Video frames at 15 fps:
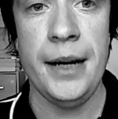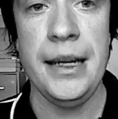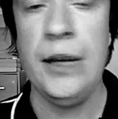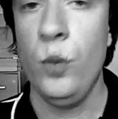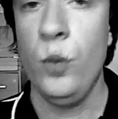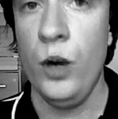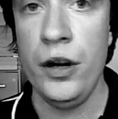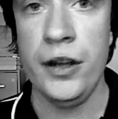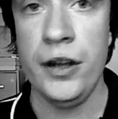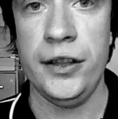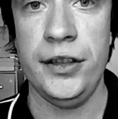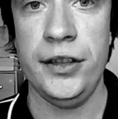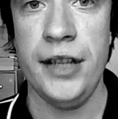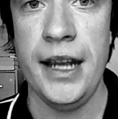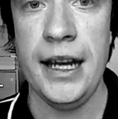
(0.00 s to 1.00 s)
it works.
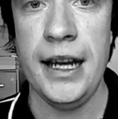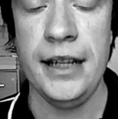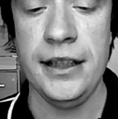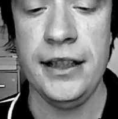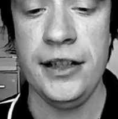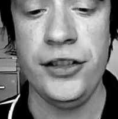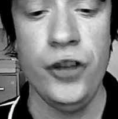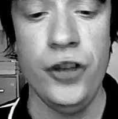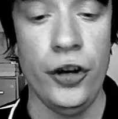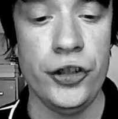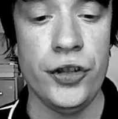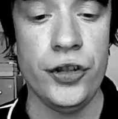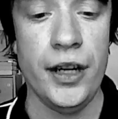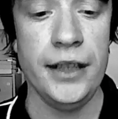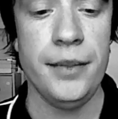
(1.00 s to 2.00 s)
And it's not
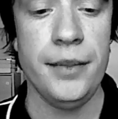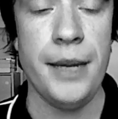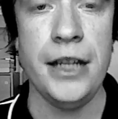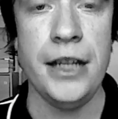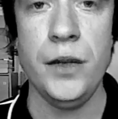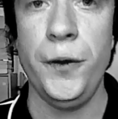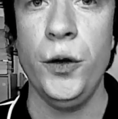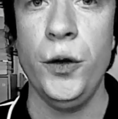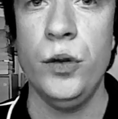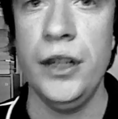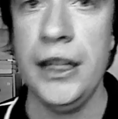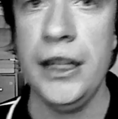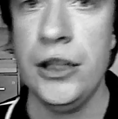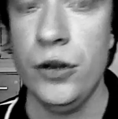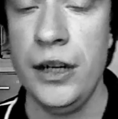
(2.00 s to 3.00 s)
trying to make you feel
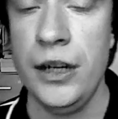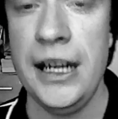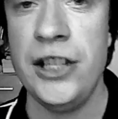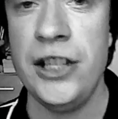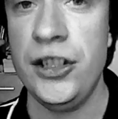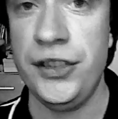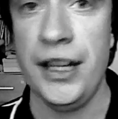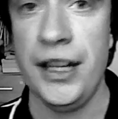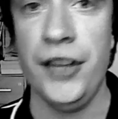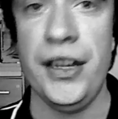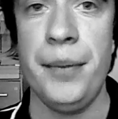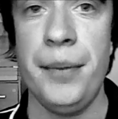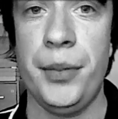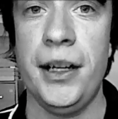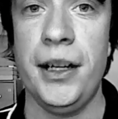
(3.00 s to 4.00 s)
really good. It just does
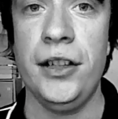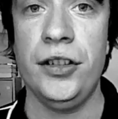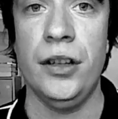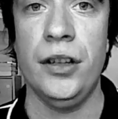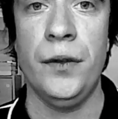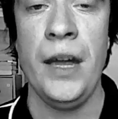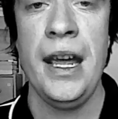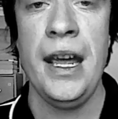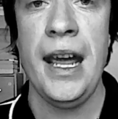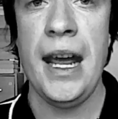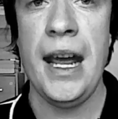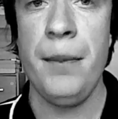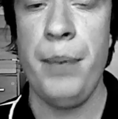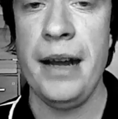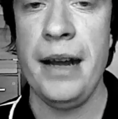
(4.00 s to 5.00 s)
that by itself.
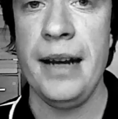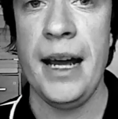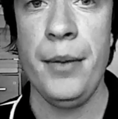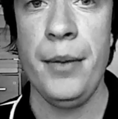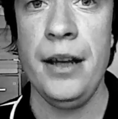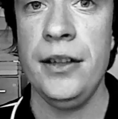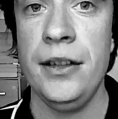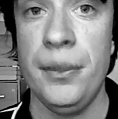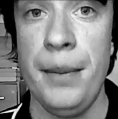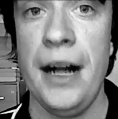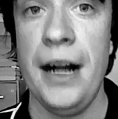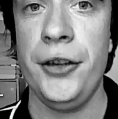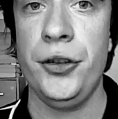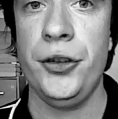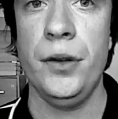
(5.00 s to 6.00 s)
And Bent Hammer is a
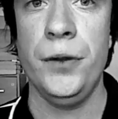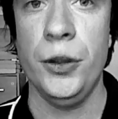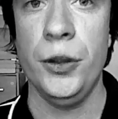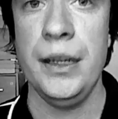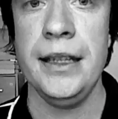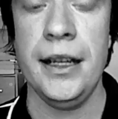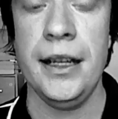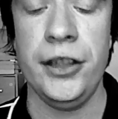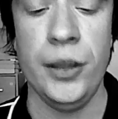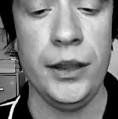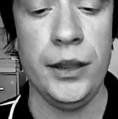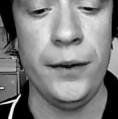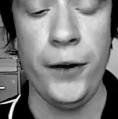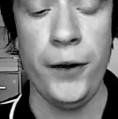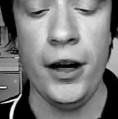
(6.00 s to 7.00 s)
master of doing that. So
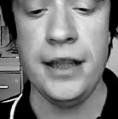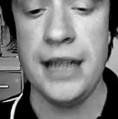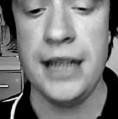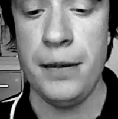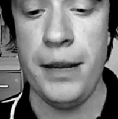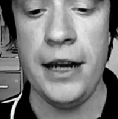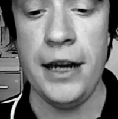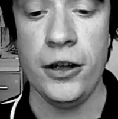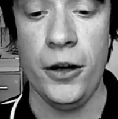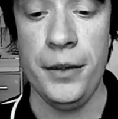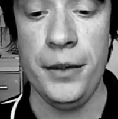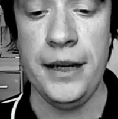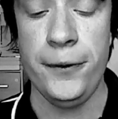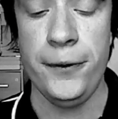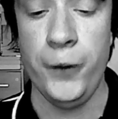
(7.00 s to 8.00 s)
it's a very deadpan
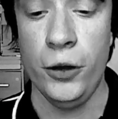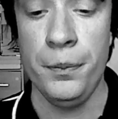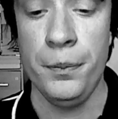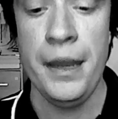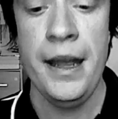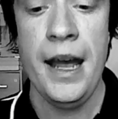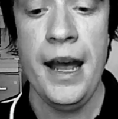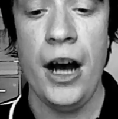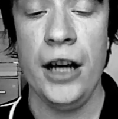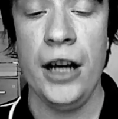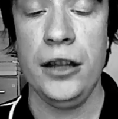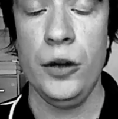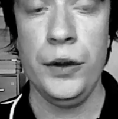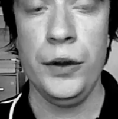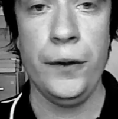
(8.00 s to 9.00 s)
comedy film. I
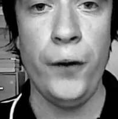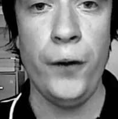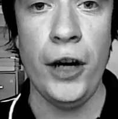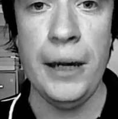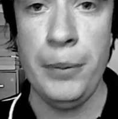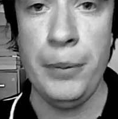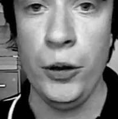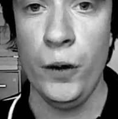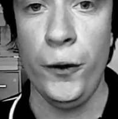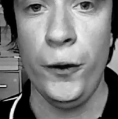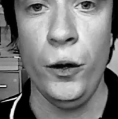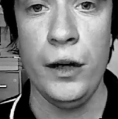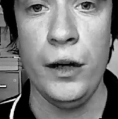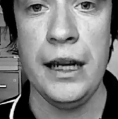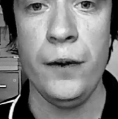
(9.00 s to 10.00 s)
thought it was a very
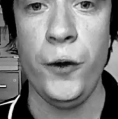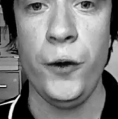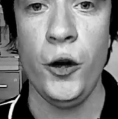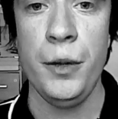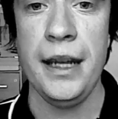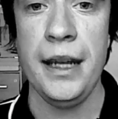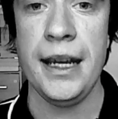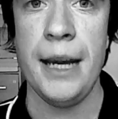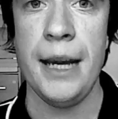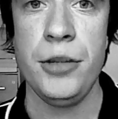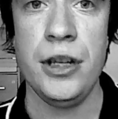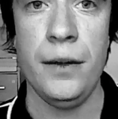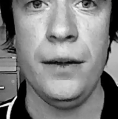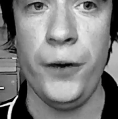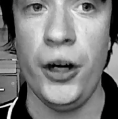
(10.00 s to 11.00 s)
beautiful looking film. He
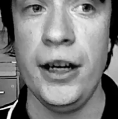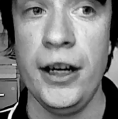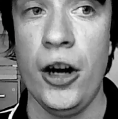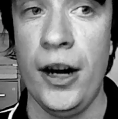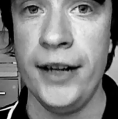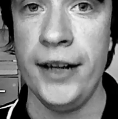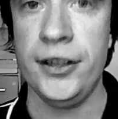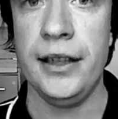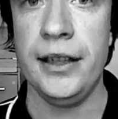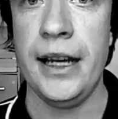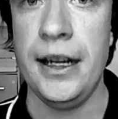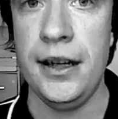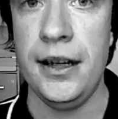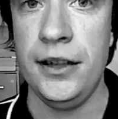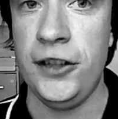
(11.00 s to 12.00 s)
captured a very
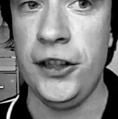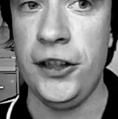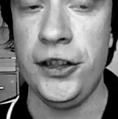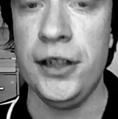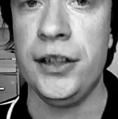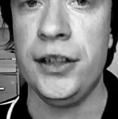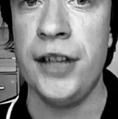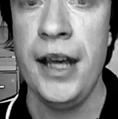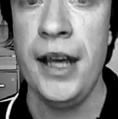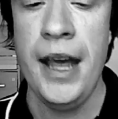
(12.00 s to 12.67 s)
isolated existence.